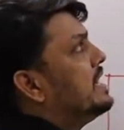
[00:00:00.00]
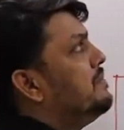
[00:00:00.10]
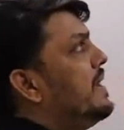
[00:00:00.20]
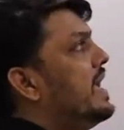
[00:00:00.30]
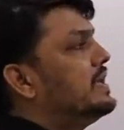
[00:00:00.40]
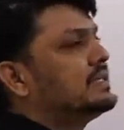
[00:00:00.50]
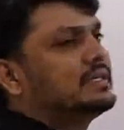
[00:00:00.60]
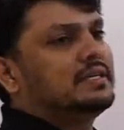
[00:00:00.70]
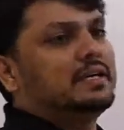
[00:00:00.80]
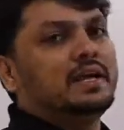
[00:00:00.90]
it
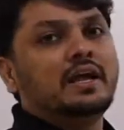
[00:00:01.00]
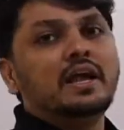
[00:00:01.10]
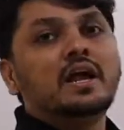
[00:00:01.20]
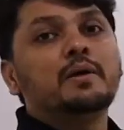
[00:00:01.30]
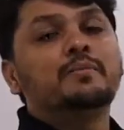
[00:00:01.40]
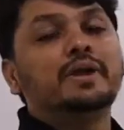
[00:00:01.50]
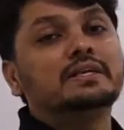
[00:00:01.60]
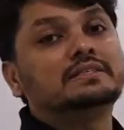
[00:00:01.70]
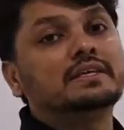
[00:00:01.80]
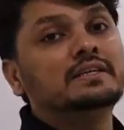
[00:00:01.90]
makes
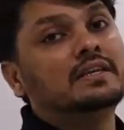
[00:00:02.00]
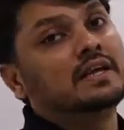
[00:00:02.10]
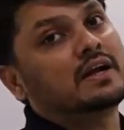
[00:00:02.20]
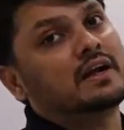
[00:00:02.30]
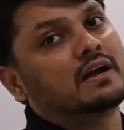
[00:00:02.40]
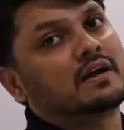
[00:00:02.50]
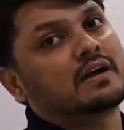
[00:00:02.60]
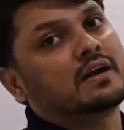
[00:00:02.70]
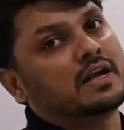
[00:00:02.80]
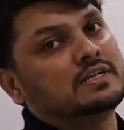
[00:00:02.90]
present
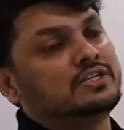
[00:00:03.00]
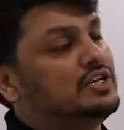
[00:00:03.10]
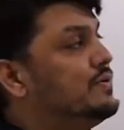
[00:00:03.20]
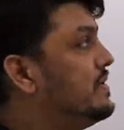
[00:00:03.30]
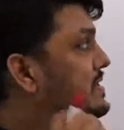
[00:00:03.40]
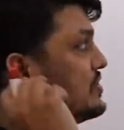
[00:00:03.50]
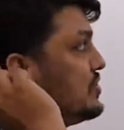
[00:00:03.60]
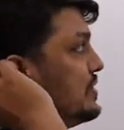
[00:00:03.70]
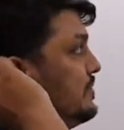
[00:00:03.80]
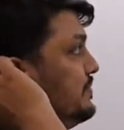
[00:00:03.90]

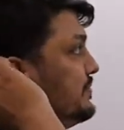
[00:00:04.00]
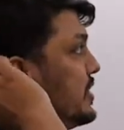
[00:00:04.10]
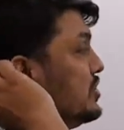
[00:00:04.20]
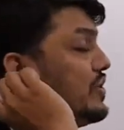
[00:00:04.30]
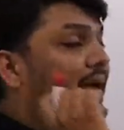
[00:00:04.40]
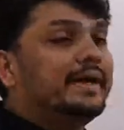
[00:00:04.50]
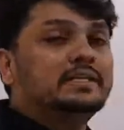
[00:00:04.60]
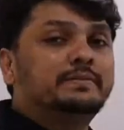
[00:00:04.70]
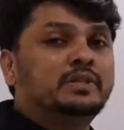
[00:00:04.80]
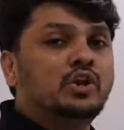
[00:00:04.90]
continuous. So,
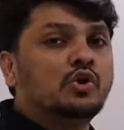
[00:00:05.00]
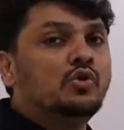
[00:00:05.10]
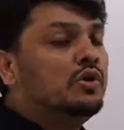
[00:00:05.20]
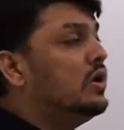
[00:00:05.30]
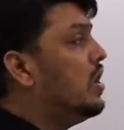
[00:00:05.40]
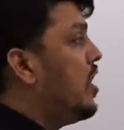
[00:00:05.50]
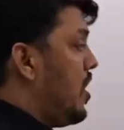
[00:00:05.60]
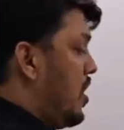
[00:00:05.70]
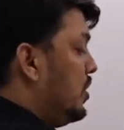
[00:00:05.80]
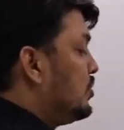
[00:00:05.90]
as per the rule,
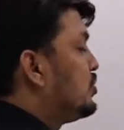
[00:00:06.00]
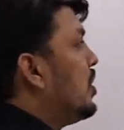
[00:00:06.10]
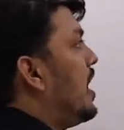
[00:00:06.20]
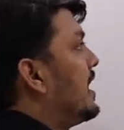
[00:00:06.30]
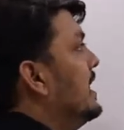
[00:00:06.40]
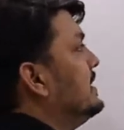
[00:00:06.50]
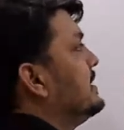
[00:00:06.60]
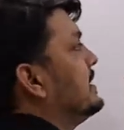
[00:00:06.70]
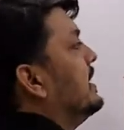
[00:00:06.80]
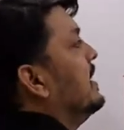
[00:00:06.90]

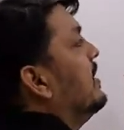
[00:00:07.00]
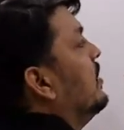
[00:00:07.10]
chocolates